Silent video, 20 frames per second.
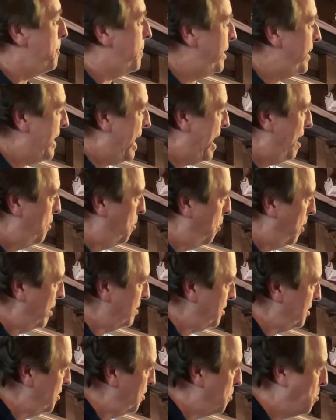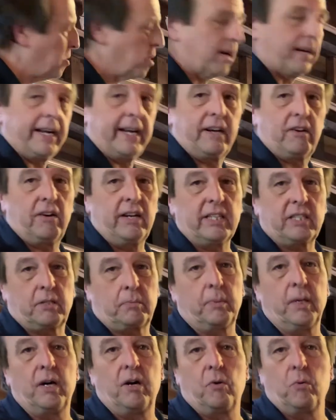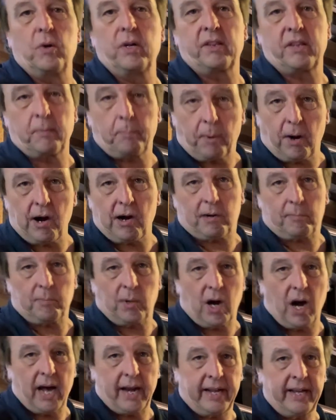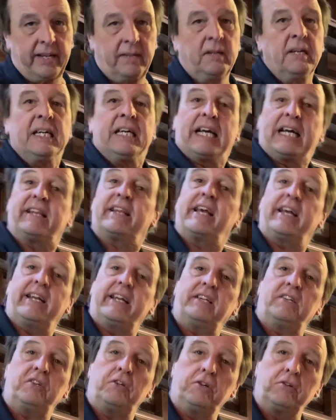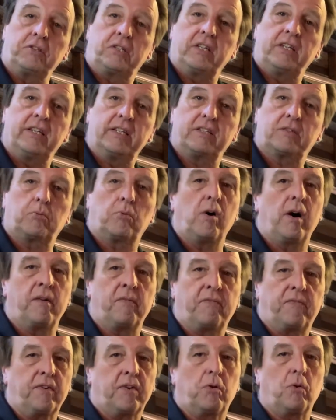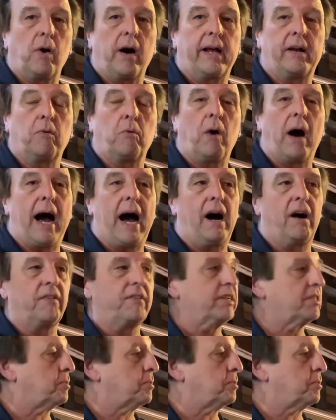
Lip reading: But now, it wasn't a working grist mill when the park bought it, and they didn't use it as one for quite a while.